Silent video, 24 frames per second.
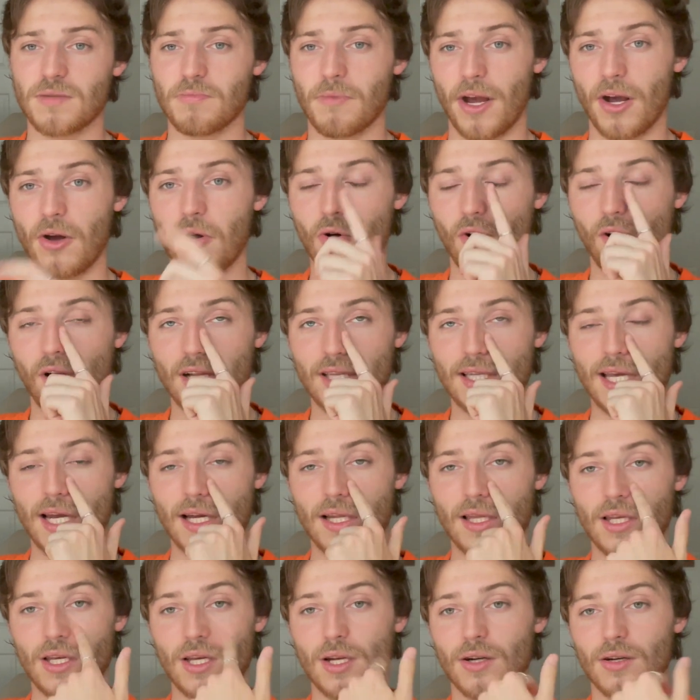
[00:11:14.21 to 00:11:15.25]
My goal at the end
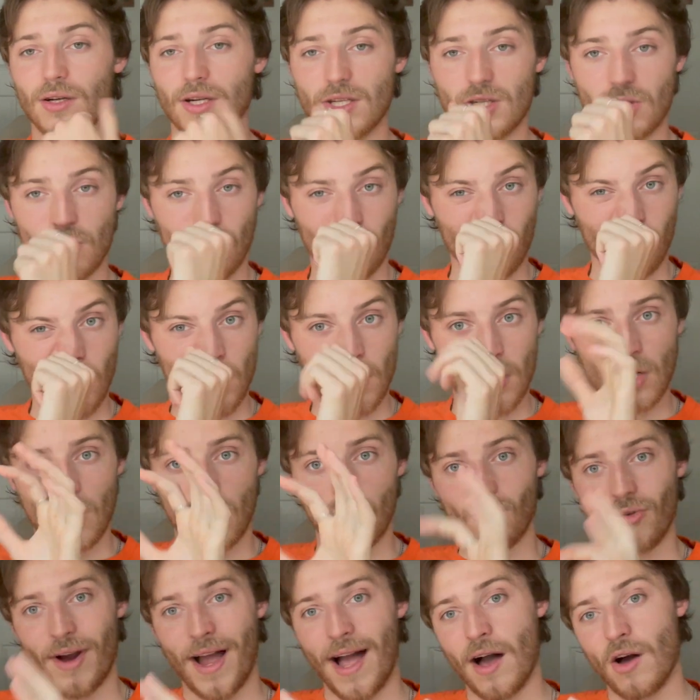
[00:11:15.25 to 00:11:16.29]
of the year is to read
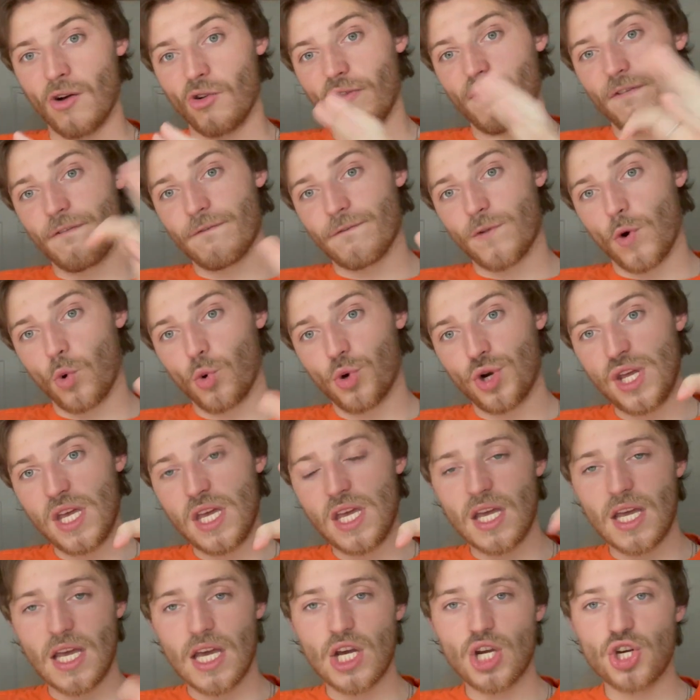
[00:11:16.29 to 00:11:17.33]
around
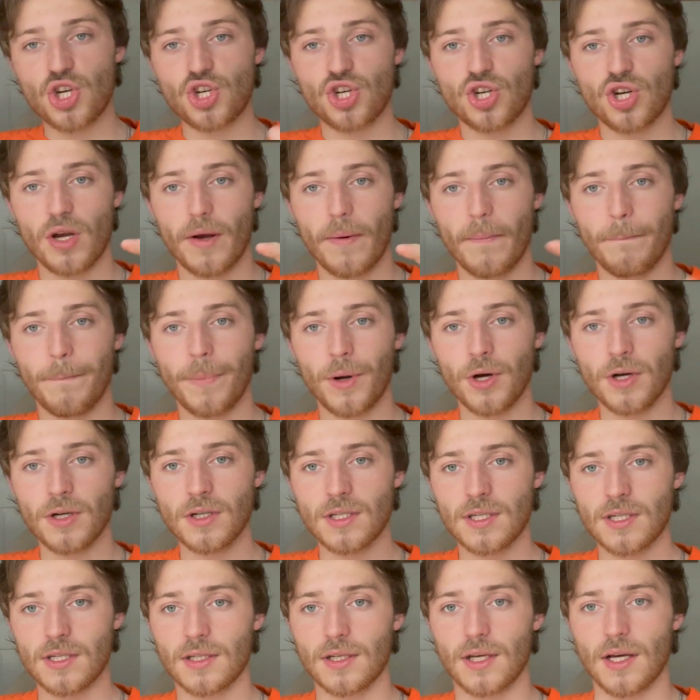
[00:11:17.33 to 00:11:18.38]
40-ish
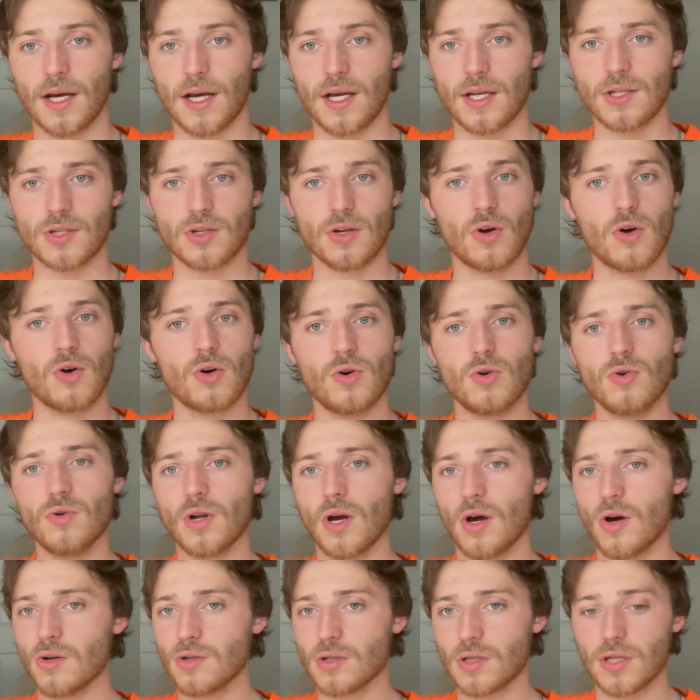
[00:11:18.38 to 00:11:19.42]
books. So who
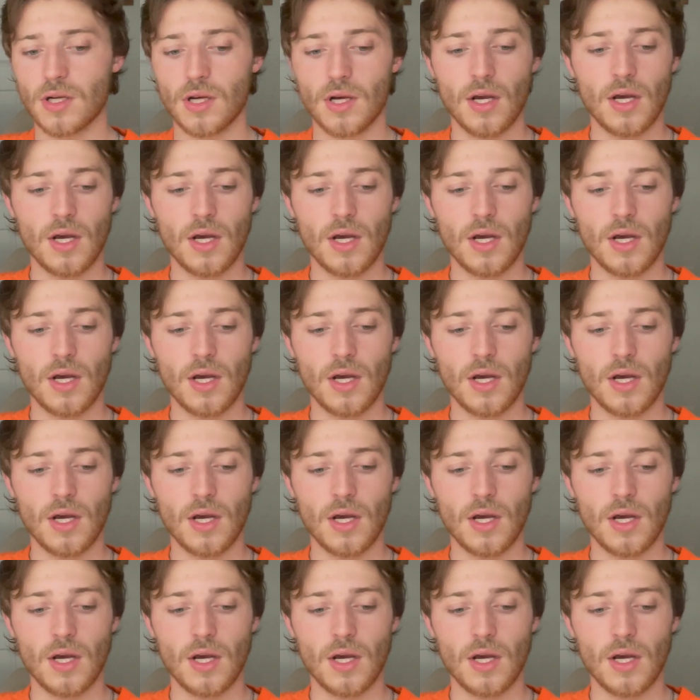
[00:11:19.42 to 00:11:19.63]
knows?